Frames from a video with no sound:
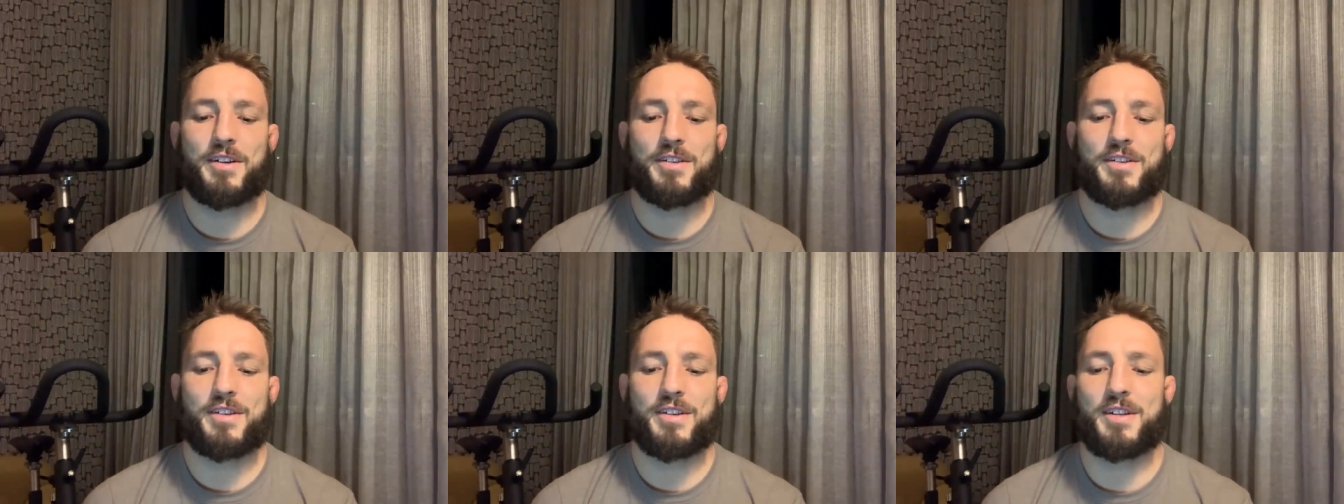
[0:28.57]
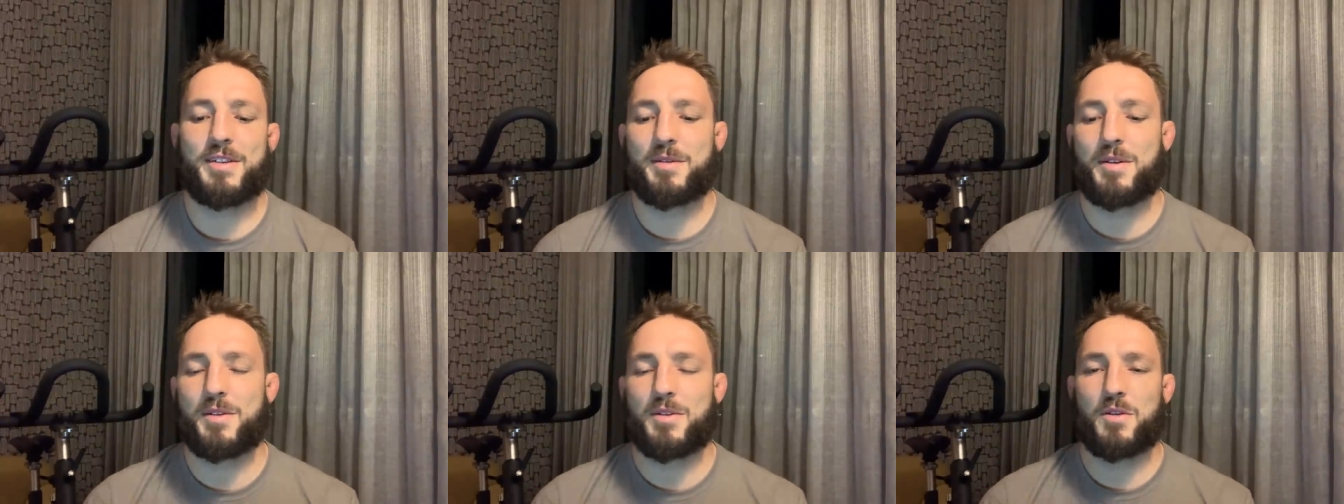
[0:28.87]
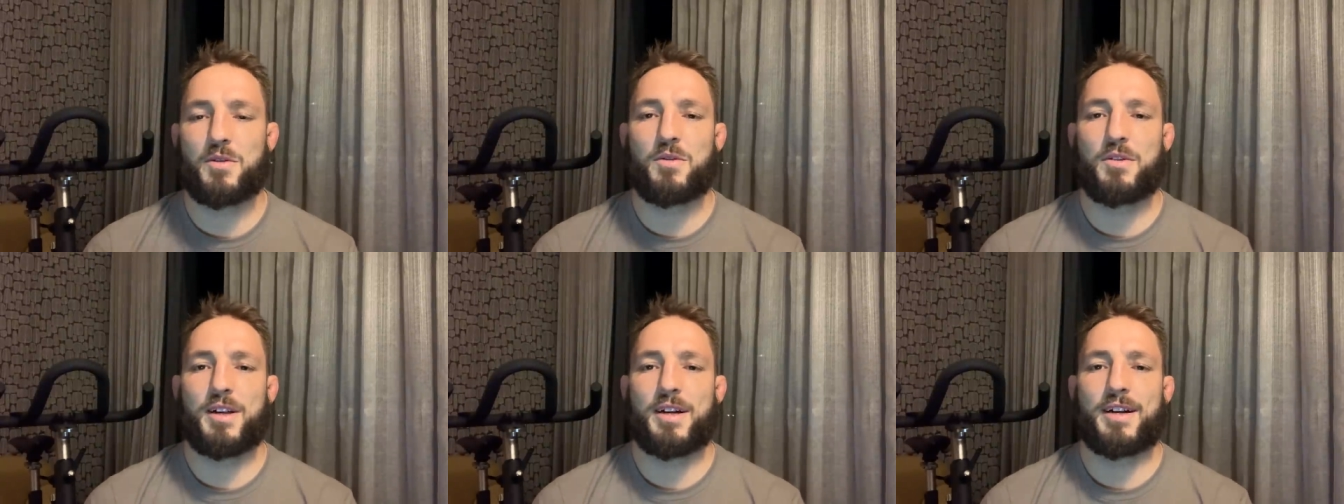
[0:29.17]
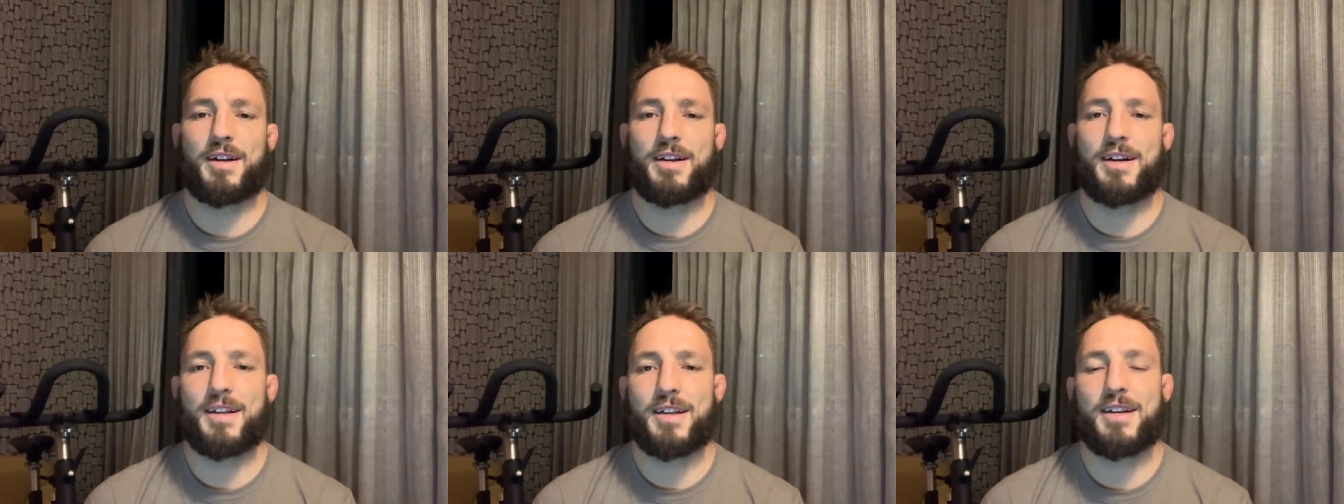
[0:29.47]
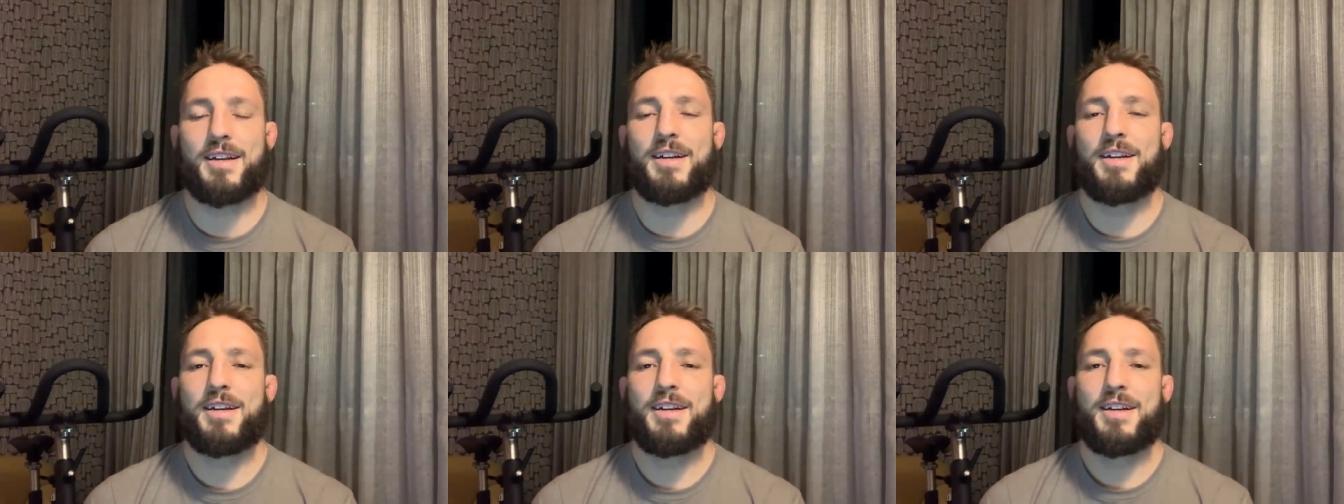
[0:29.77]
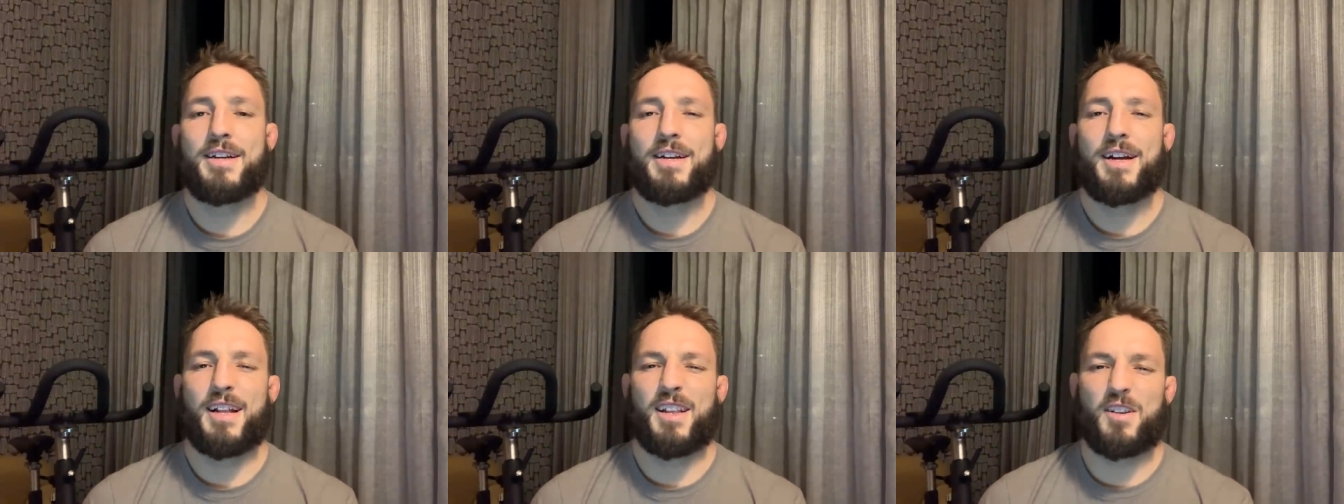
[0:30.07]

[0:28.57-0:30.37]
So these ones are all like kind of a